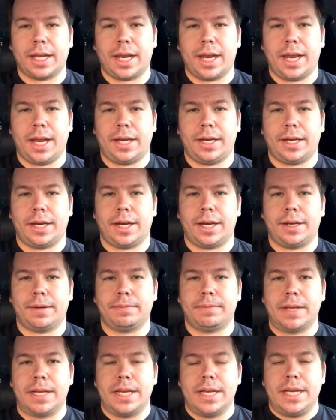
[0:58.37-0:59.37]
and
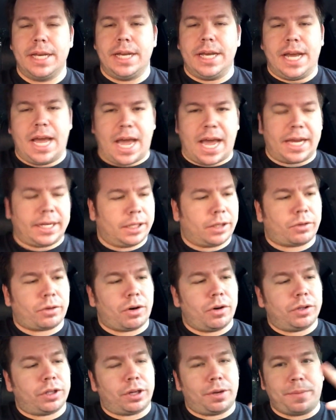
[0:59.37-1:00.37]
I had a
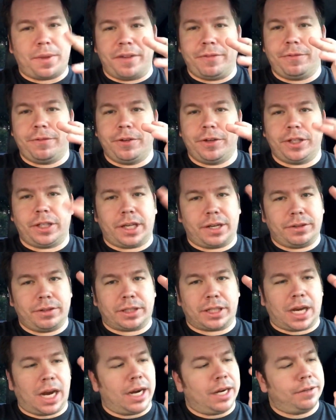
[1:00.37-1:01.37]
growth on my foot that was
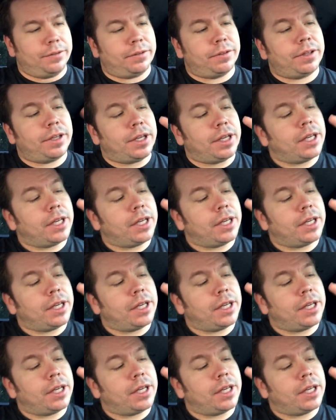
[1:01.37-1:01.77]
kind of